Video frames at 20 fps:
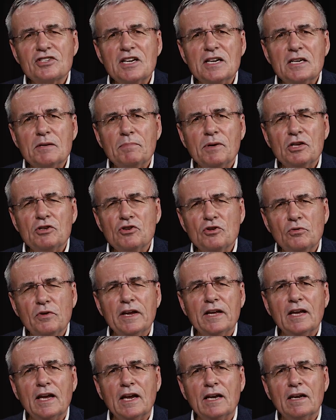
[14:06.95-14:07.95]
seem to be
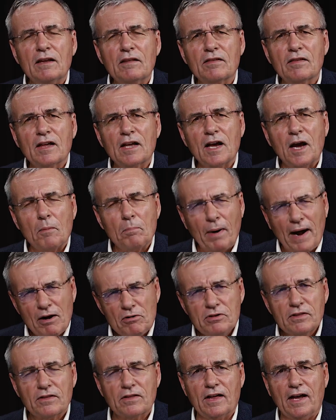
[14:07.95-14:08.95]
doing anything
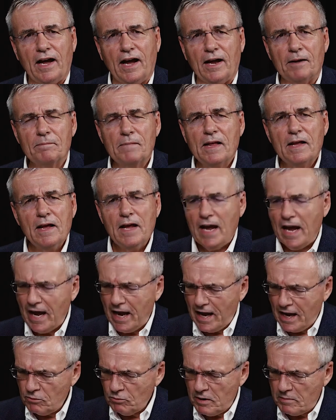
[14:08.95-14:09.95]
about that.
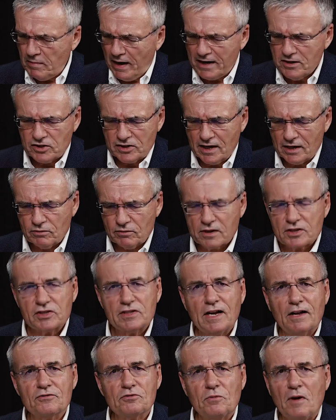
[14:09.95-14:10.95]
And we might say to
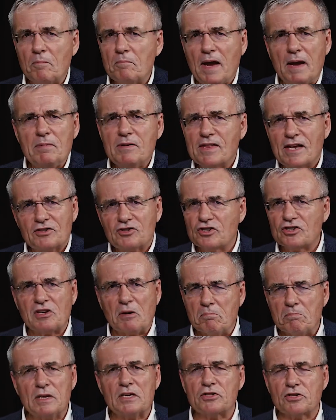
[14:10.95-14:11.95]
ourselves, well, maybe that's just
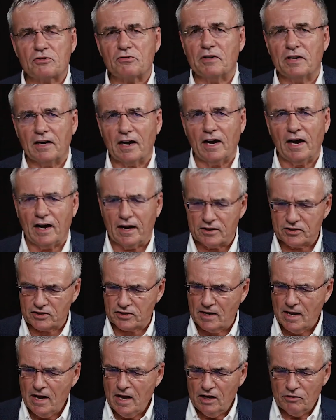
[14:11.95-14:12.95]
a mystery to
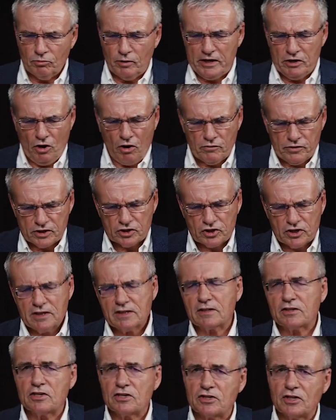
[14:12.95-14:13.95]
us. We know that
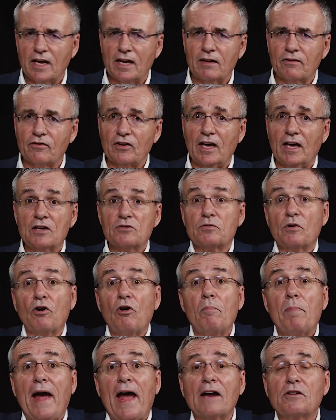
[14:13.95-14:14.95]
Jesus is King of Kings. We'll
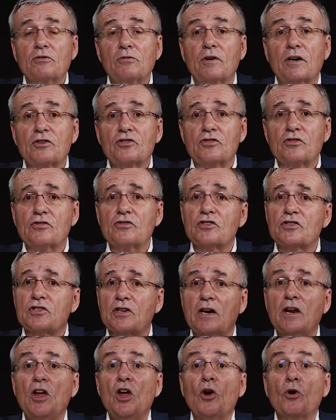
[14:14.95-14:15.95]
go back to our
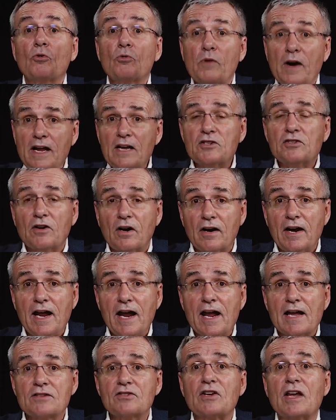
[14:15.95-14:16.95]
churches and raise our
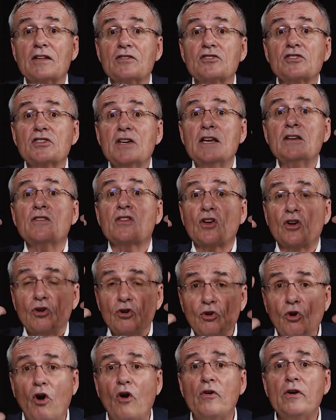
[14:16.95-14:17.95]
hands and sing the
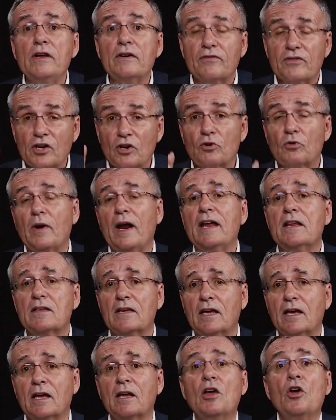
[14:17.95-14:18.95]
glory of the great
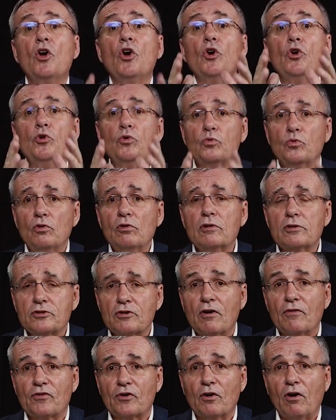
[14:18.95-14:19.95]
King who
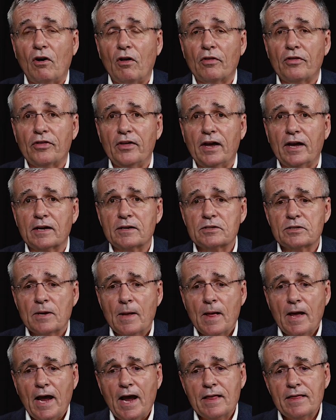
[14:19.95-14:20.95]
rules over all things.
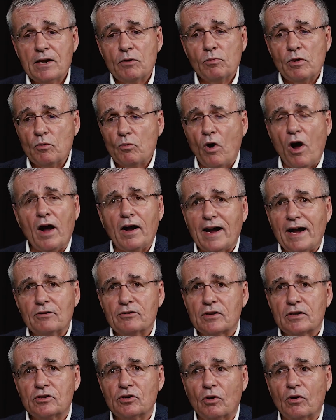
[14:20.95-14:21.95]
And then we walk
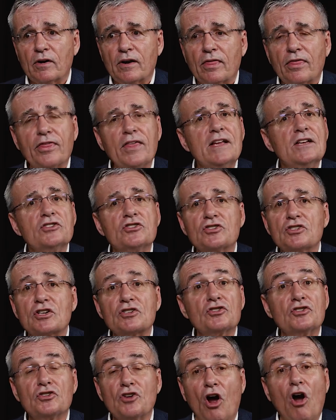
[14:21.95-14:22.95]
out the door and things
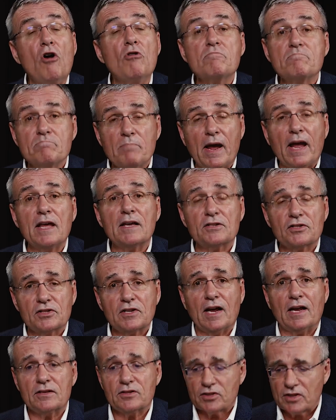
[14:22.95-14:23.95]
just don't make
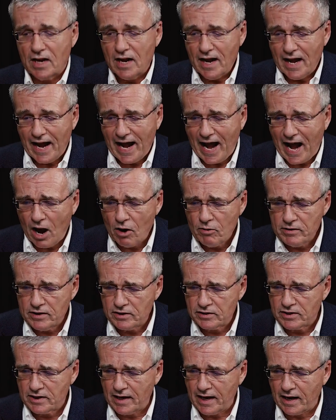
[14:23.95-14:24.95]
sense. How
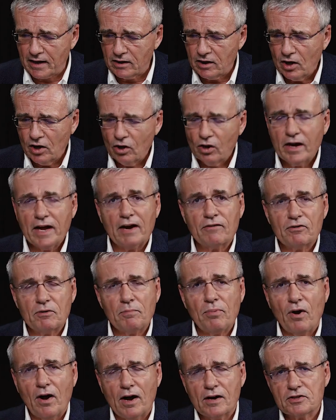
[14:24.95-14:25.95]
is that ever
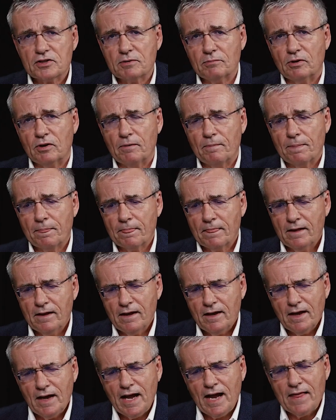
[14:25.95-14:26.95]
possible?
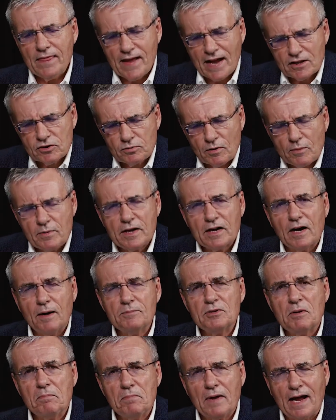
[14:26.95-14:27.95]
And that's where we
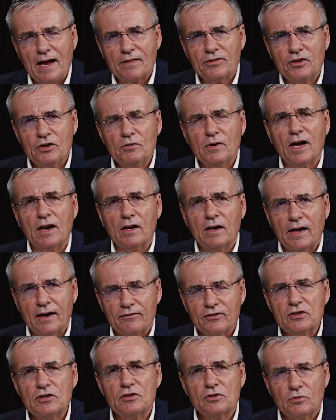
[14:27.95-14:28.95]
come to Matthew
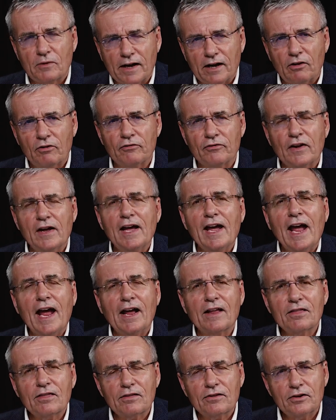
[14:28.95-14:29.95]
11, 12,
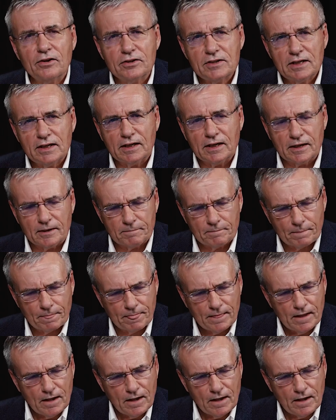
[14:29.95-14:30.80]
and 13.